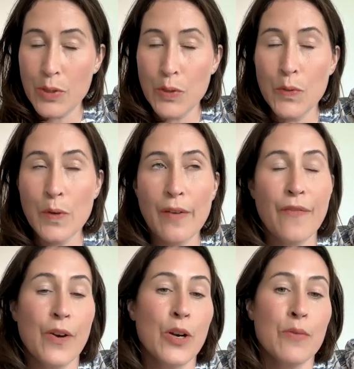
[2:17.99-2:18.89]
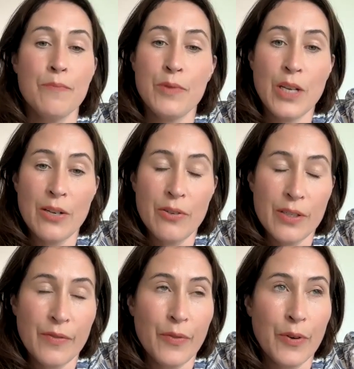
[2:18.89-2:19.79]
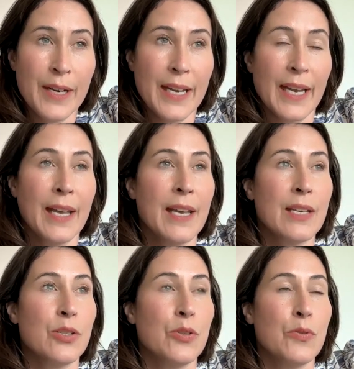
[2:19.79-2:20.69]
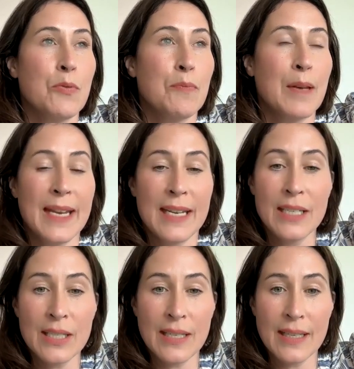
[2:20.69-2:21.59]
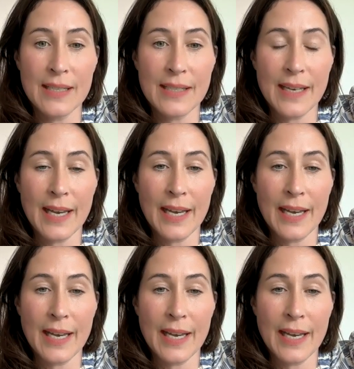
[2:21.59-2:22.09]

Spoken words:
to affirm gender dysphoria, to play into this